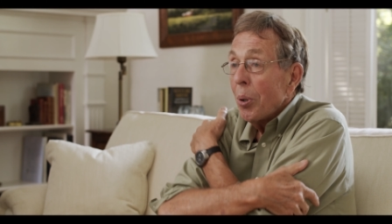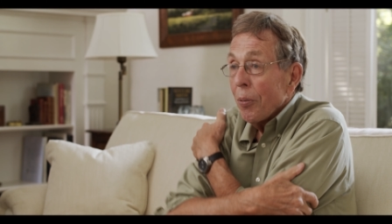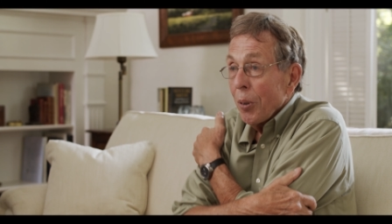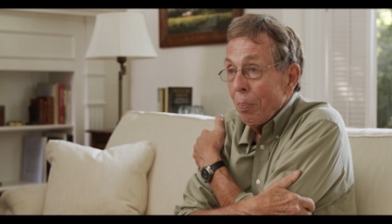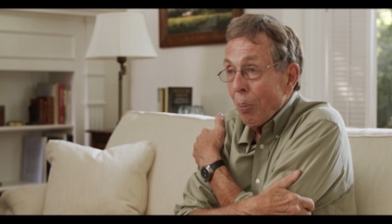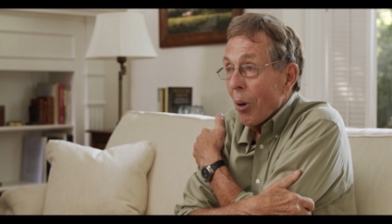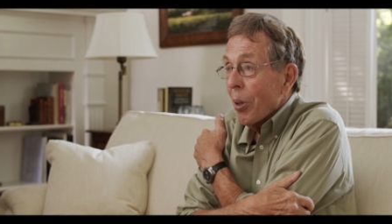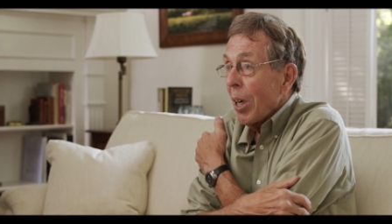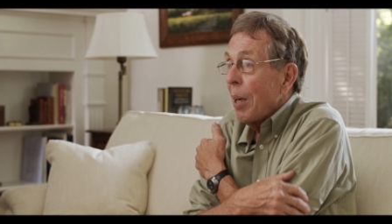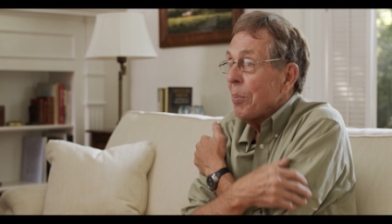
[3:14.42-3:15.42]
Beautiful
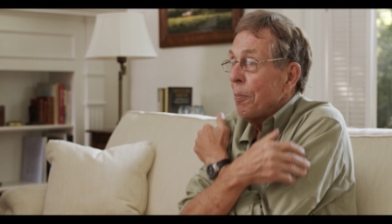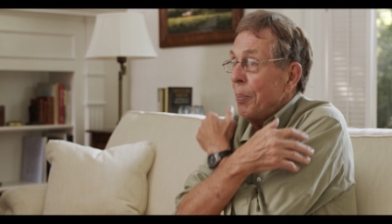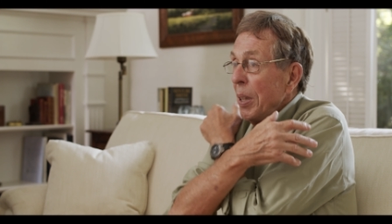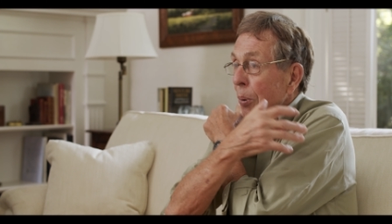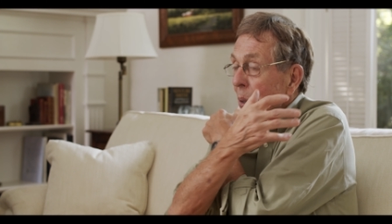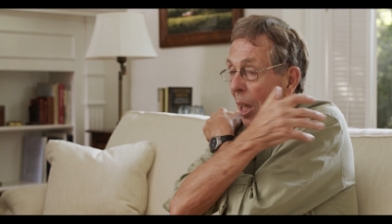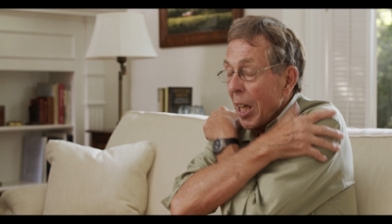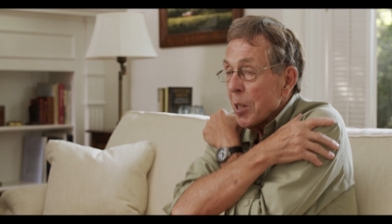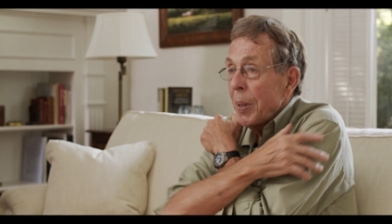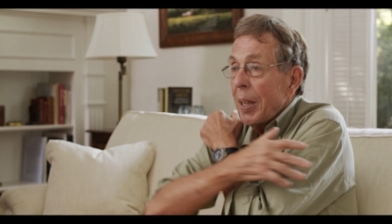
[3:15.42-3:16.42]
programs of people
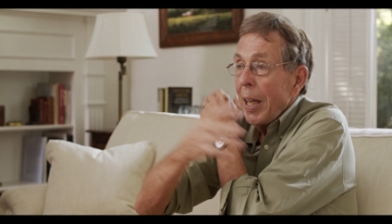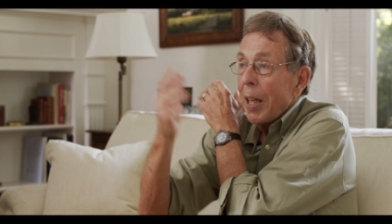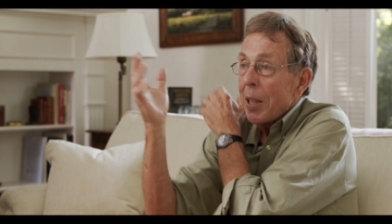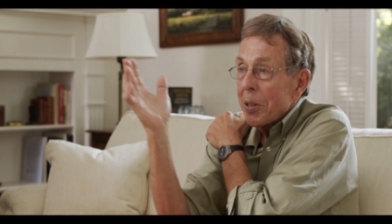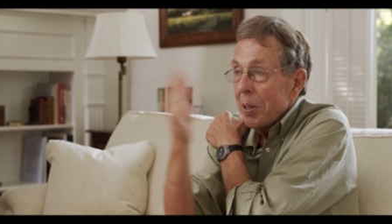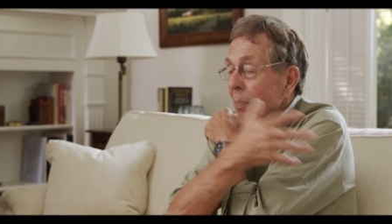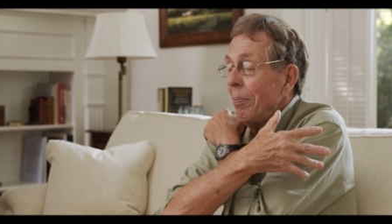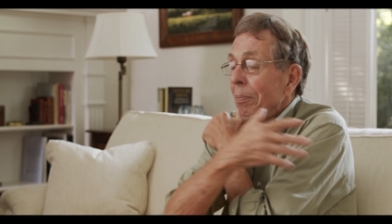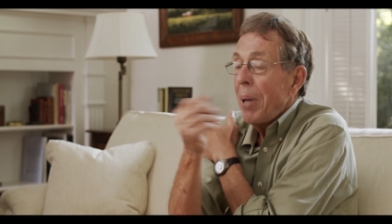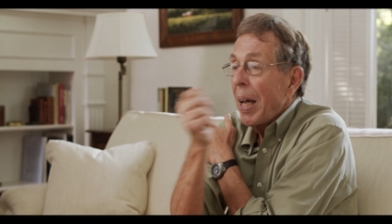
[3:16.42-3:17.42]
clasping hands
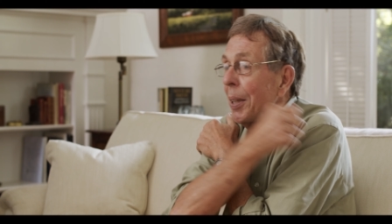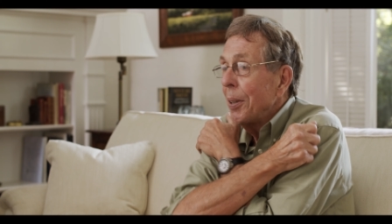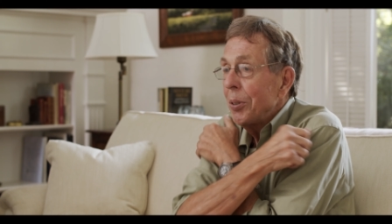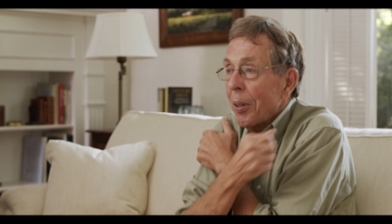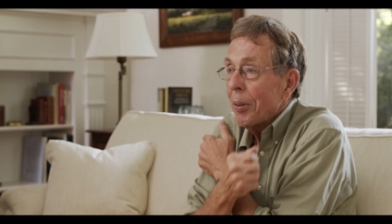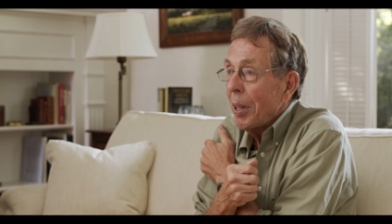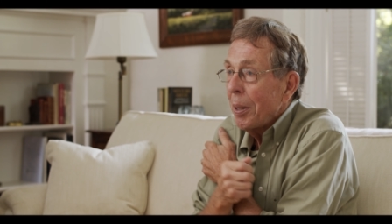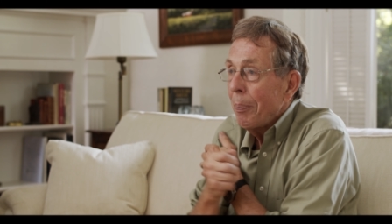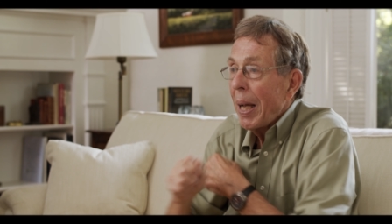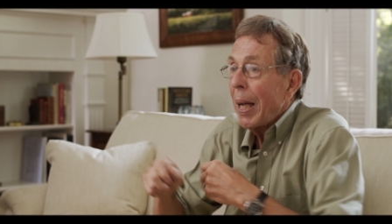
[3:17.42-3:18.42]
and patting each
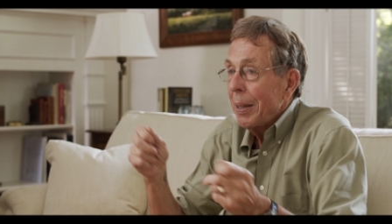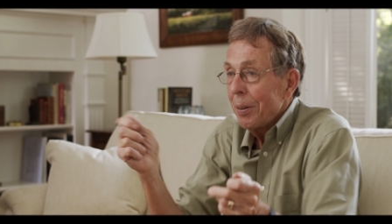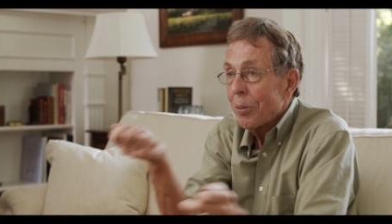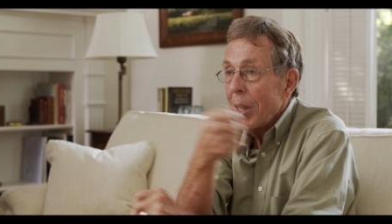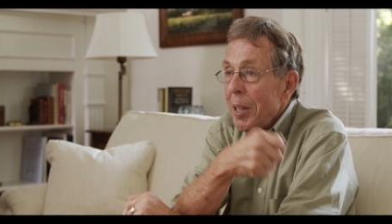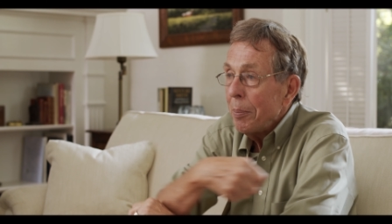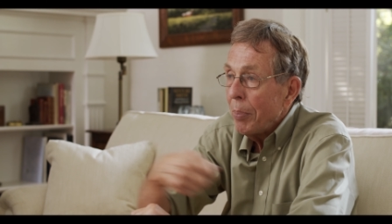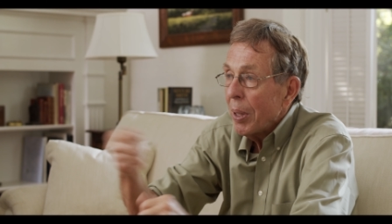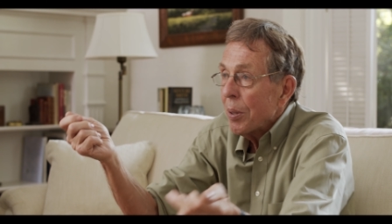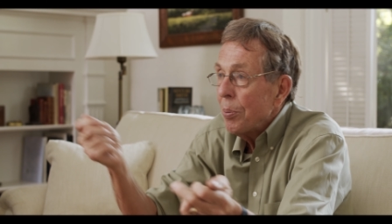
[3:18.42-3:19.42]
other on the back and
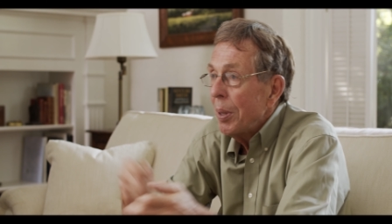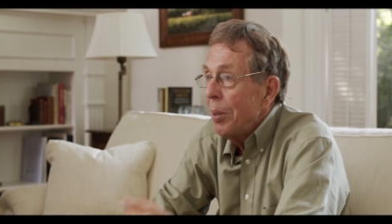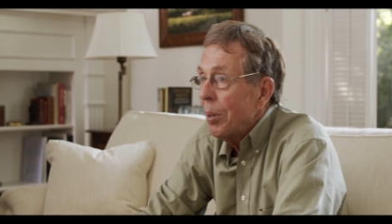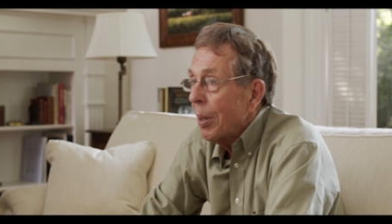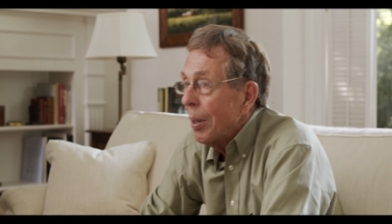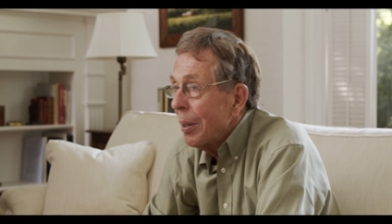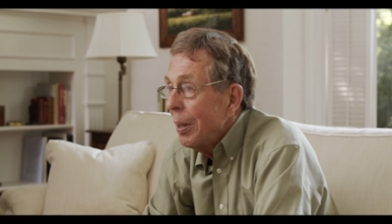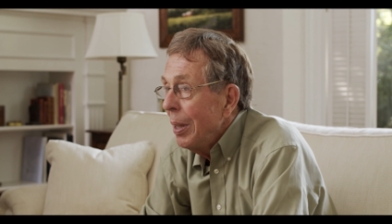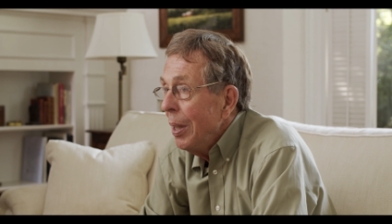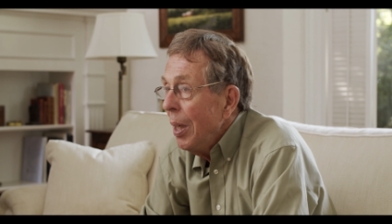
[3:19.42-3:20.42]
trading beers with each other,
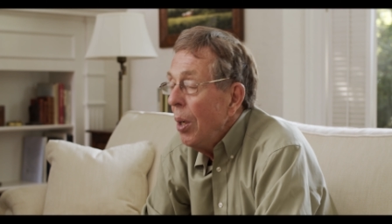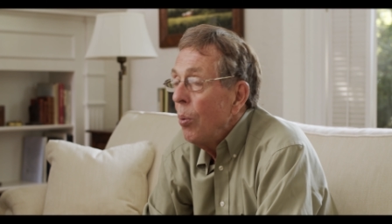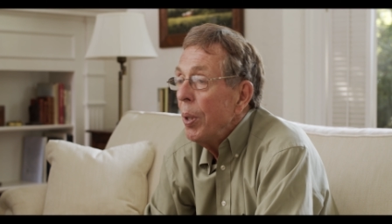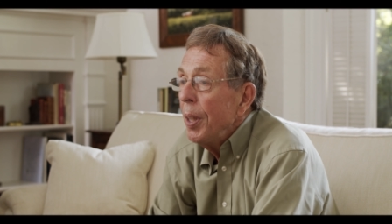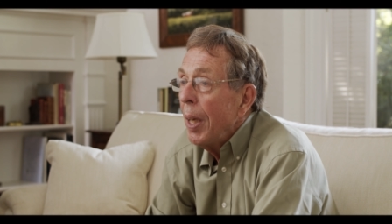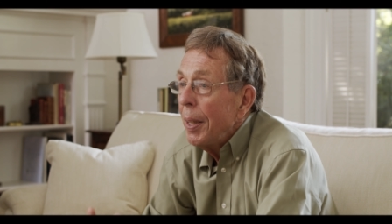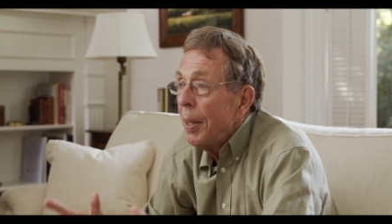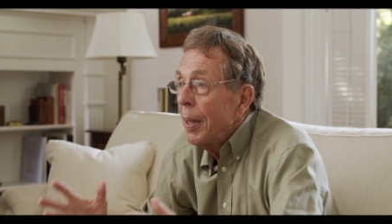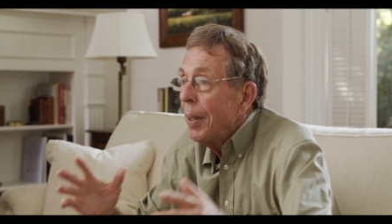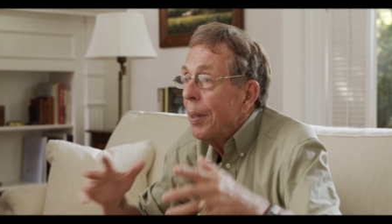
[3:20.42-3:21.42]
with the
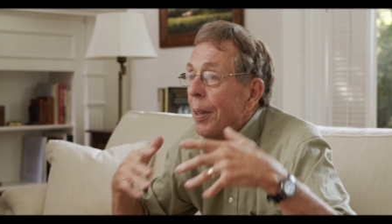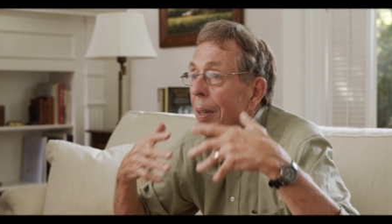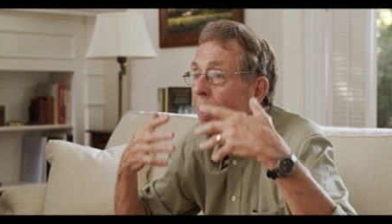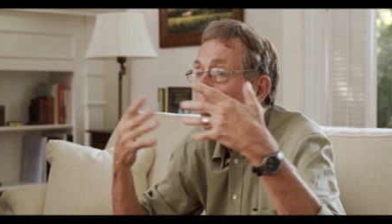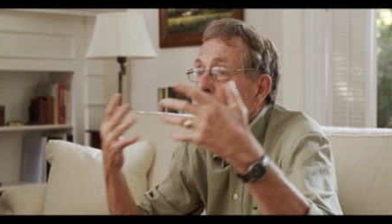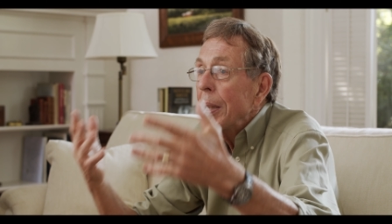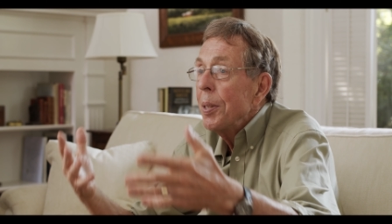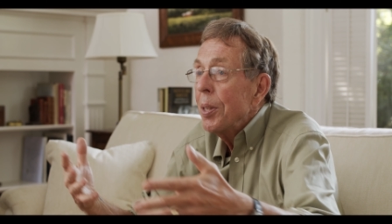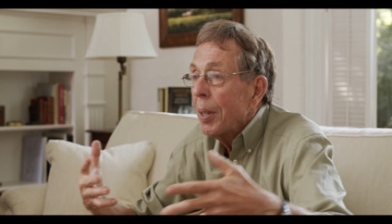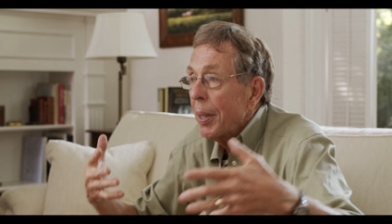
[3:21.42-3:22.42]
idea that
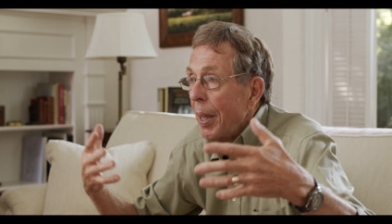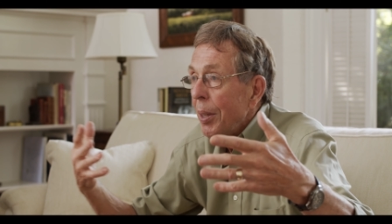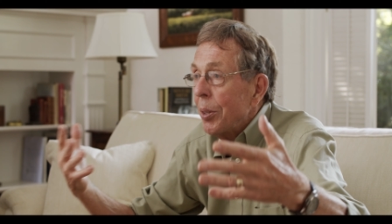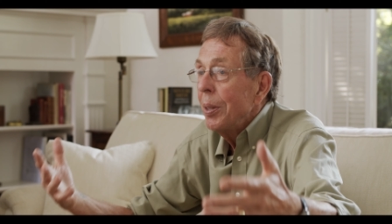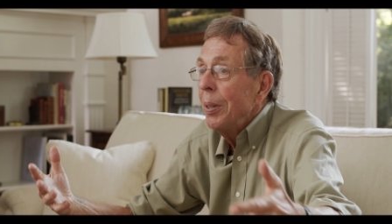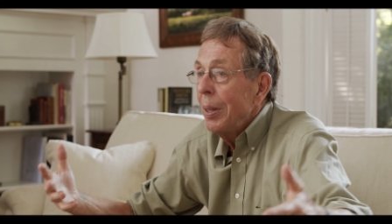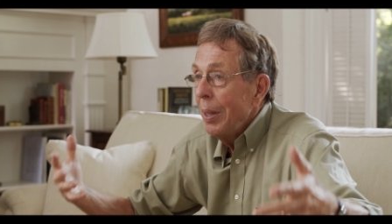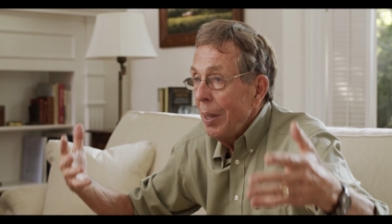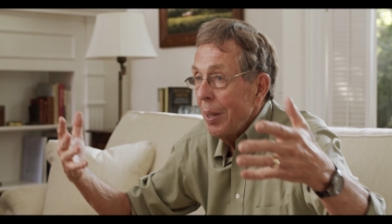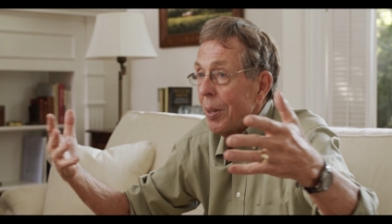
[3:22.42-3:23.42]
reconciliation
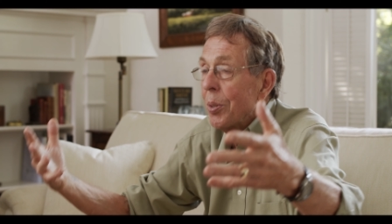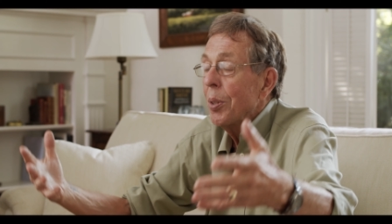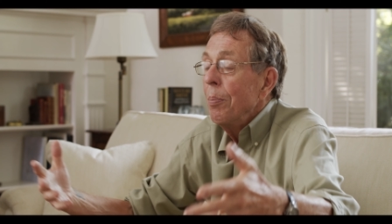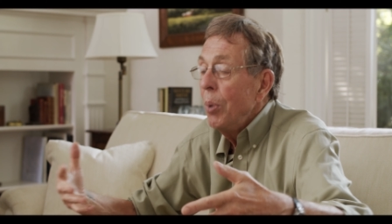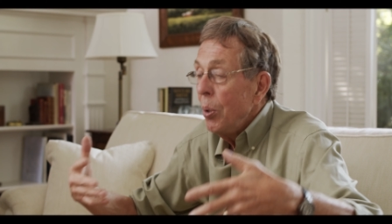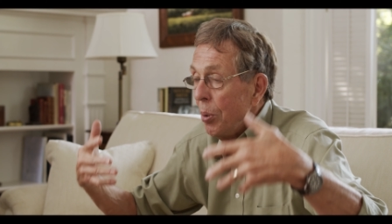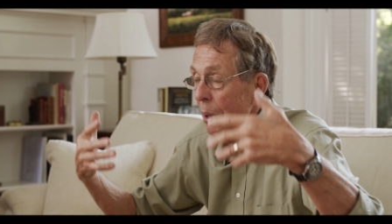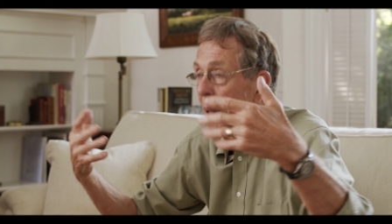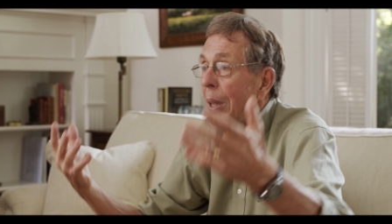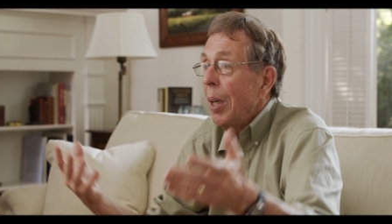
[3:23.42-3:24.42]
is the
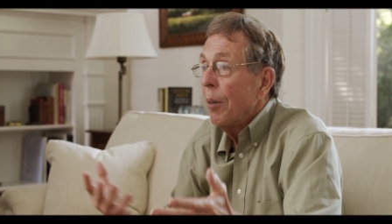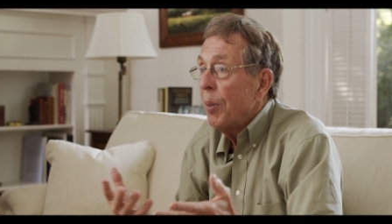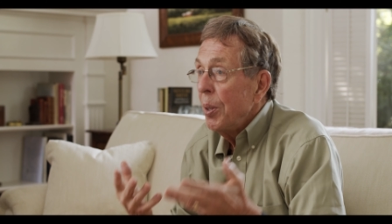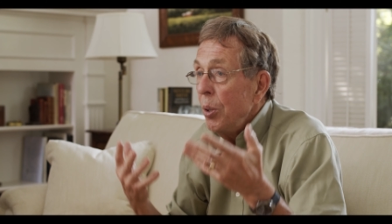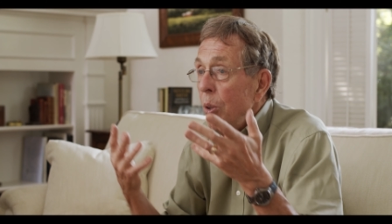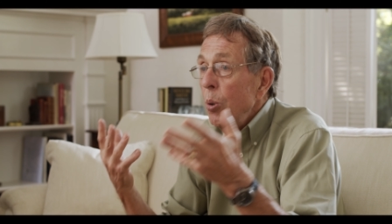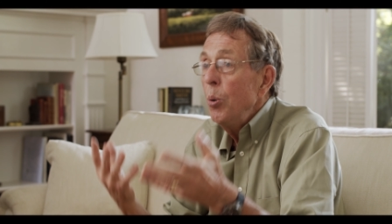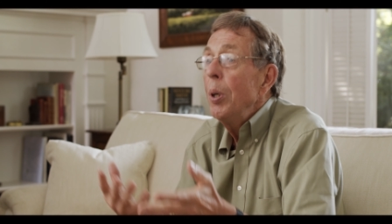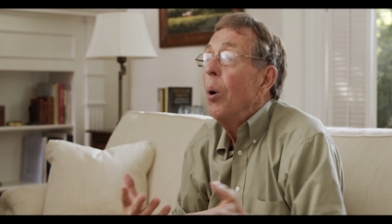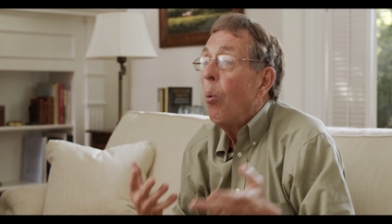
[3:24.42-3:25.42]
mood of the
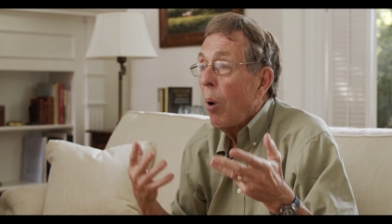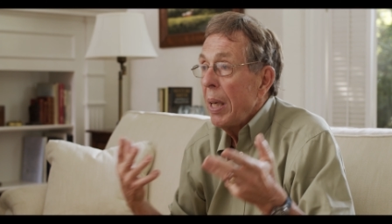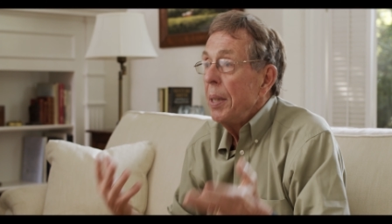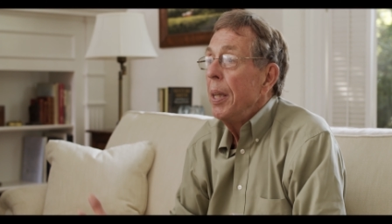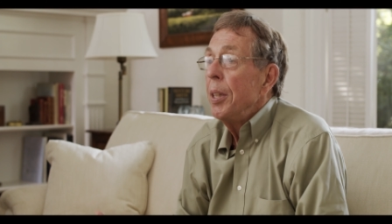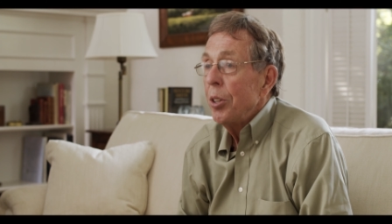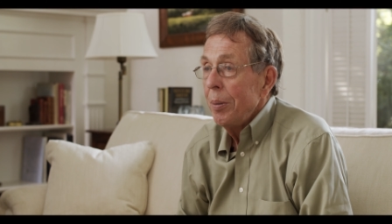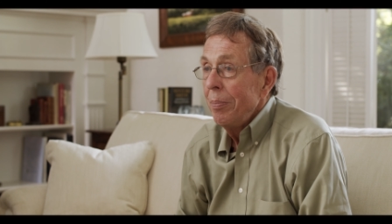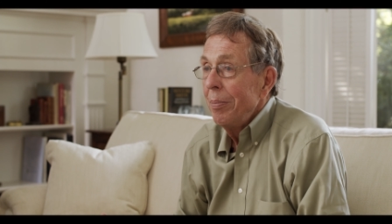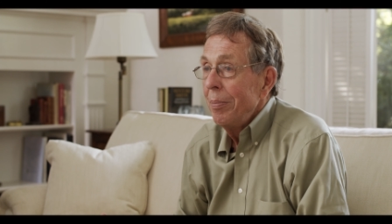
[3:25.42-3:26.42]
new white
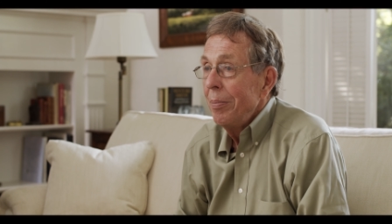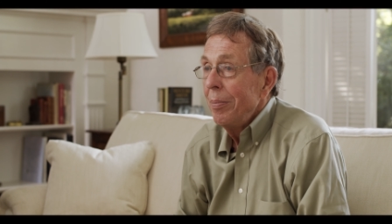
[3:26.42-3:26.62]
nation.